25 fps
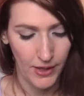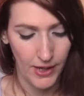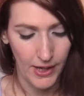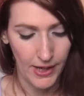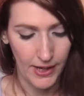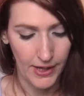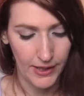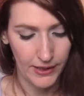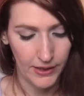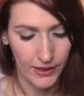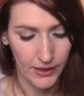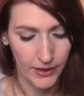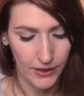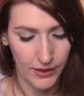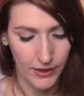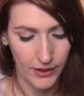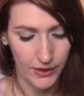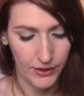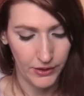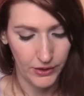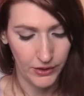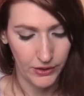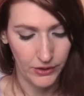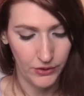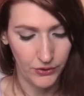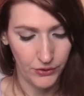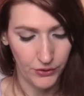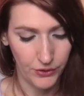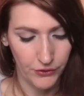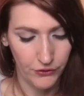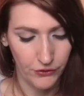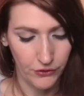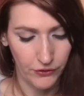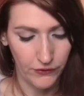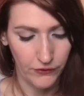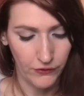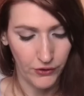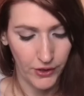and uh, you're
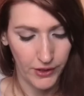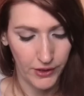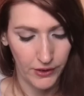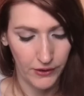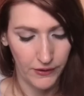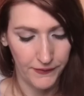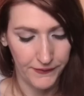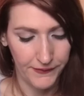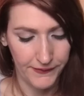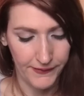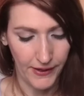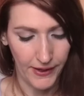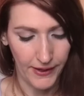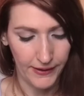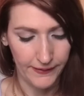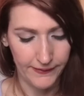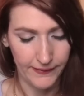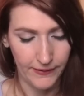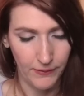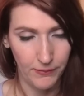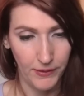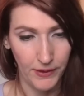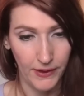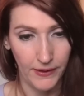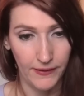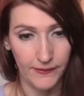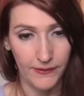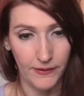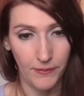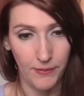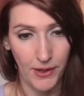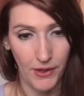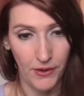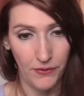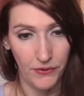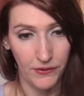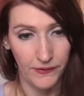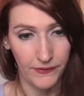just trying to decide some things
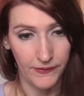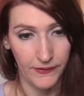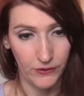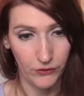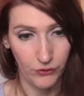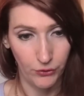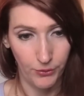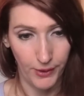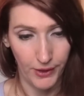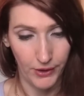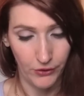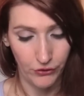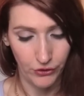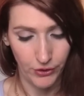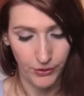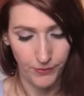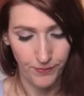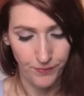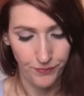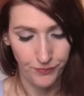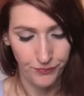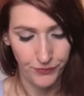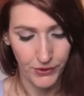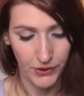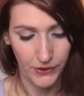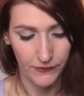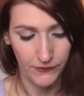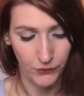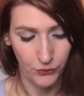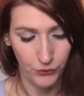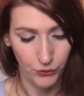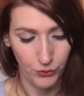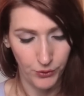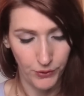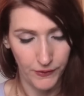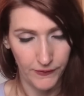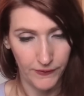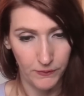about the situation because you're
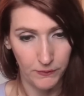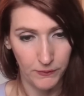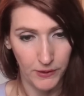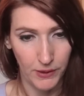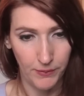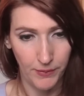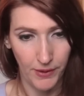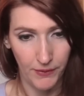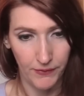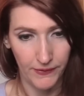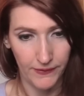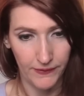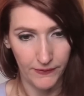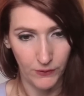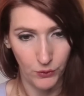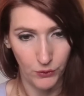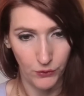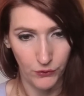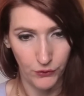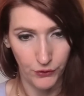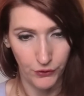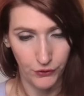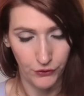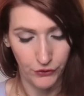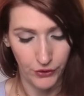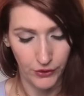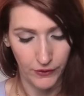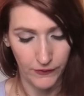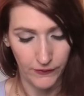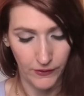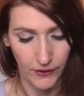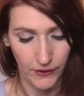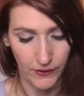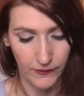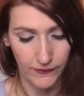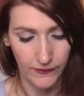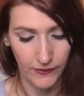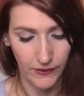doing some deep, heavy soul searching. So
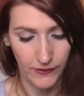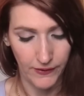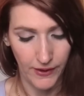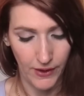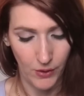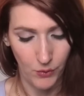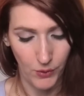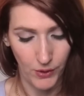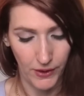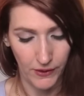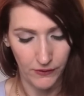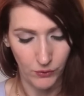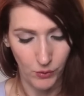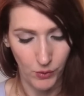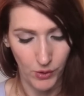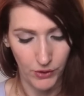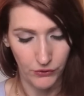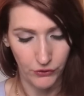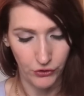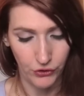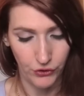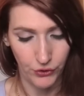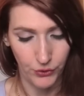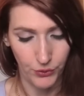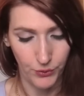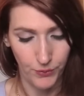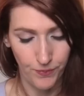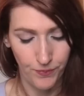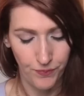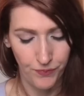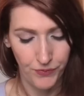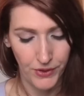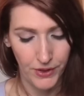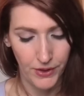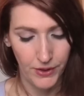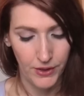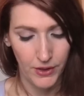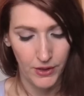I can see it that way as well too.
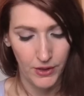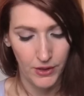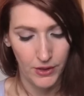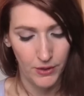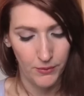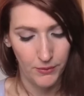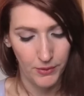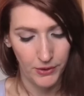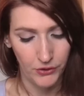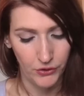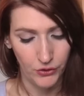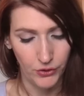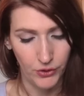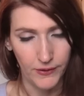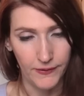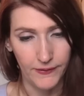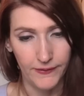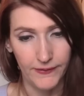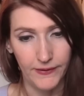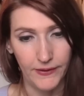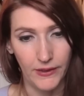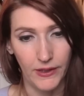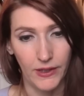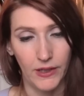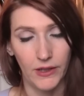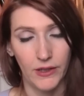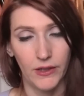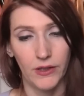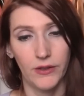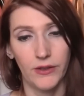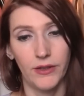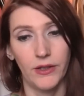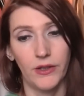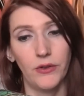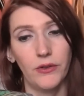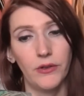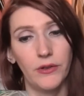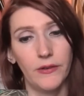But you can see that
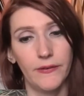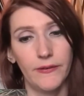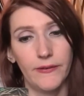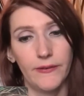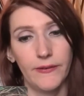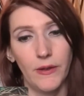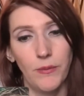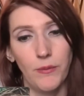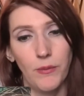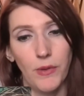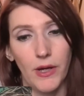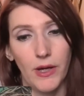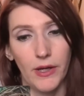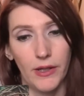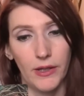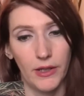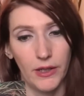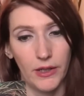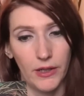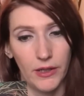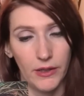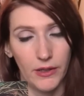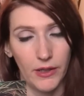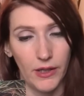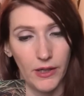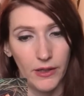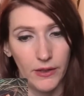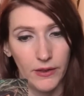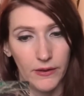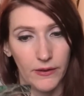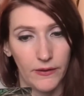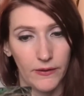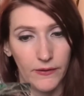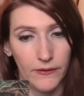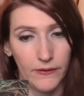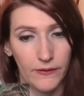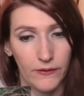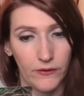there is somebody that
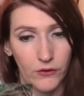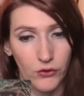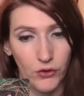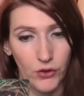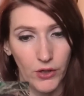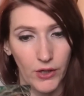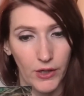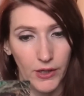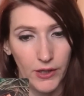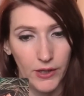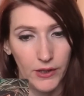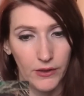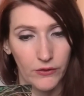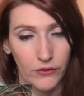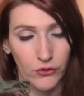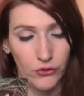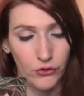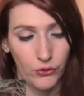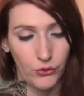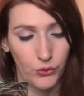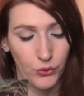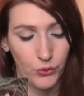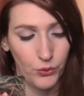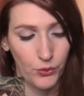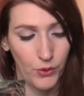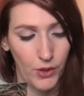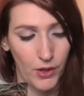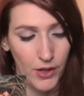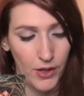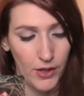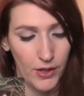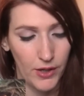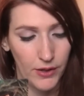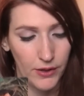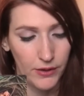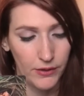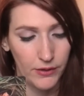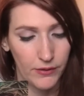is trying to,
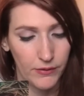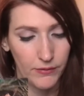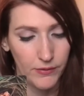uh,